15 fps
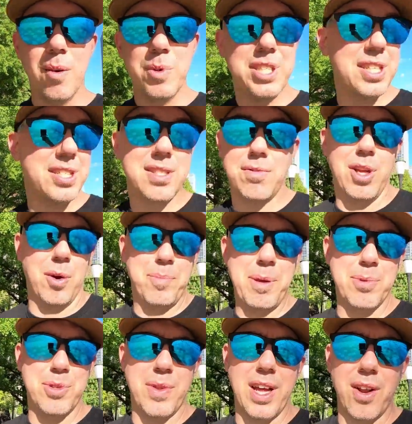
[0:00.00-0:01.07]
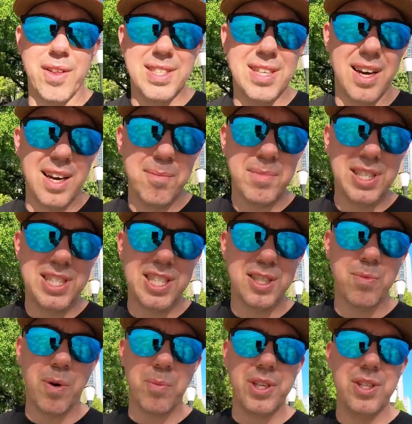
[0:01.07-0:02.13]
which is, you know, people do that all the time. It's
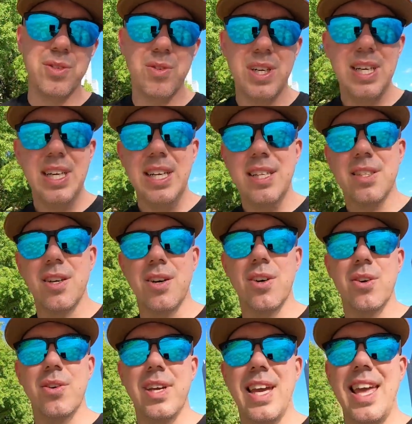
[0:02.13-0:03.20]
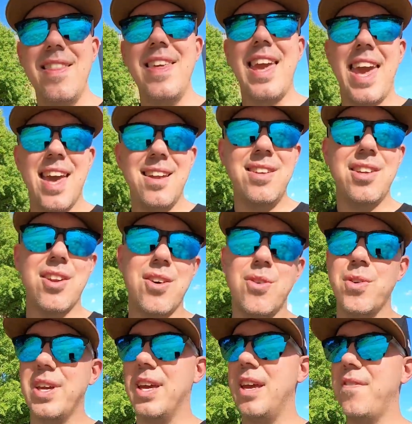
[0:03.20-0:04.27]
just what we do. So in the end, you
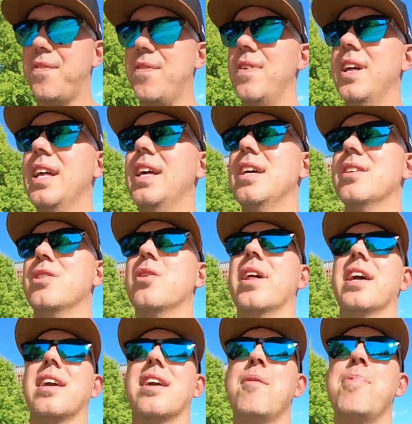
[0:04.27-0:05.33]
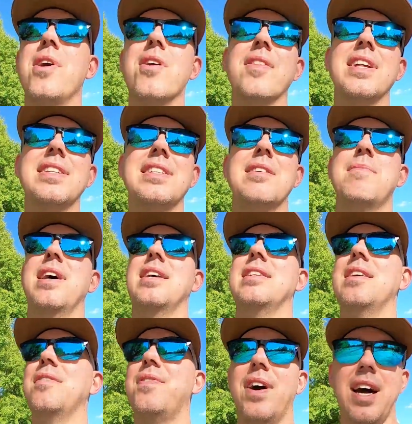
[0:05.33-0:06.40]
know, so like comparing this to my
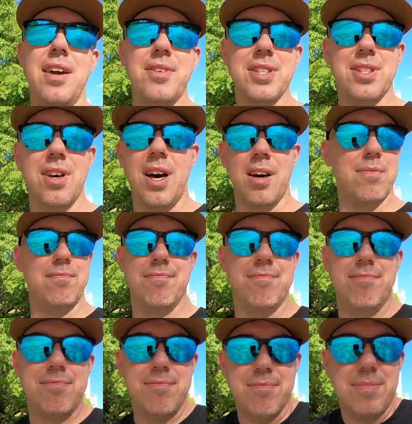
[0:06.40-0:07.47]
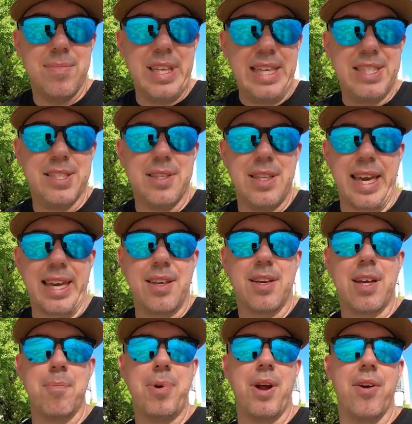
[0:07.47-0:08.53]
D5 is not, it's like
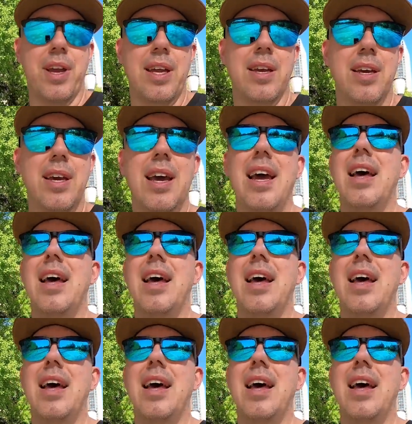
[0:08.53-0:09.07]
comparing